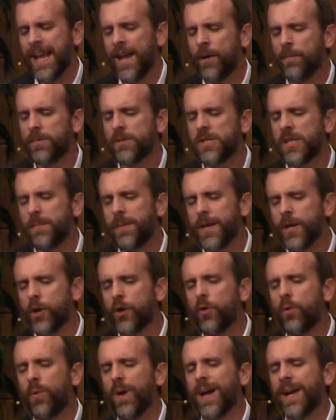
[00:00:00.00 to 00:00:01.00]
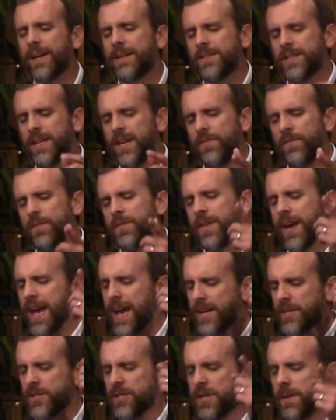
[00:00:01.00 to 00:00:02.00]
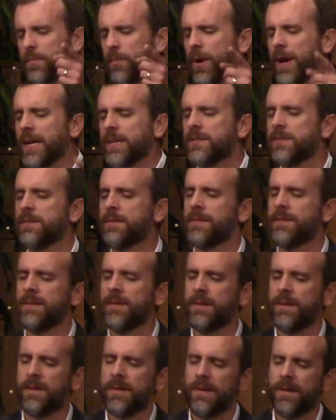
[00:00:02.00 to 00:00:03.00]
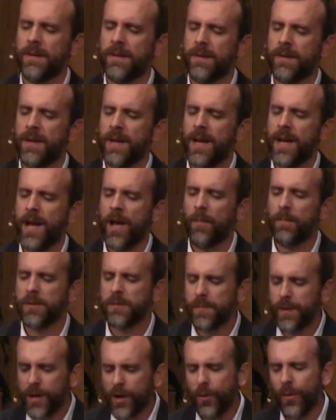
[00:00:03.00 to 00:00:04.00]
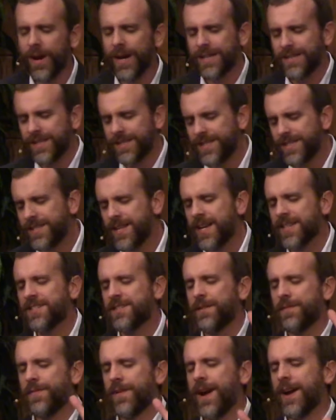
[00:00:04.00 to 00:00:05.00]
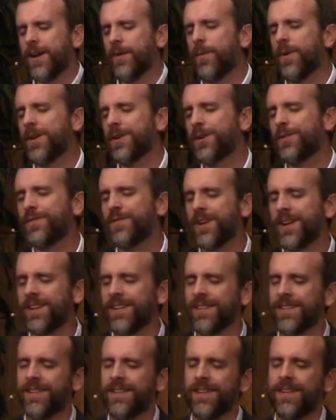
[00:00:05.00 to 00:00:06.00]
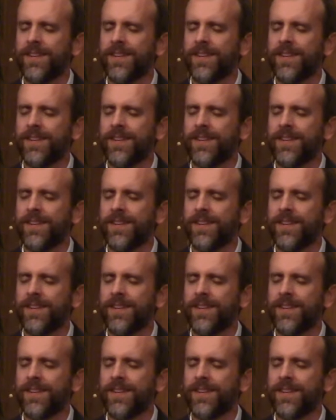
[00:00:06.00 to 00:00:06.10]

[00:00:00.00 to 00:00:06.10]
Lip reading: Help us to be quick to give you thanks and to praise. Help us be quick to testify to what you've done.